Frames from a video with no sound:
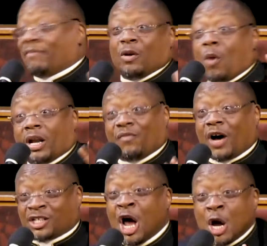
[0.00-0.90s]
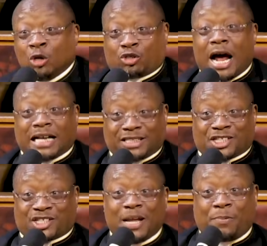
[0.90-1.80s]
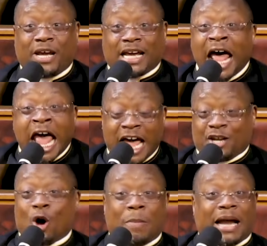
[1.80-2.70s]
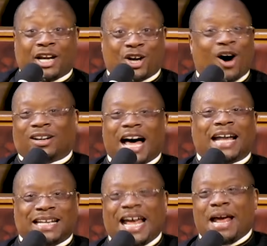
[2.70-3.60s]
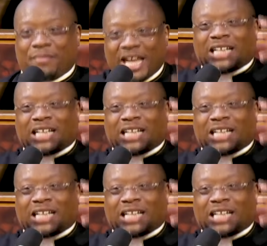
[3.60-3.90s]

Every one of us who tries to slip in and nobody call our name.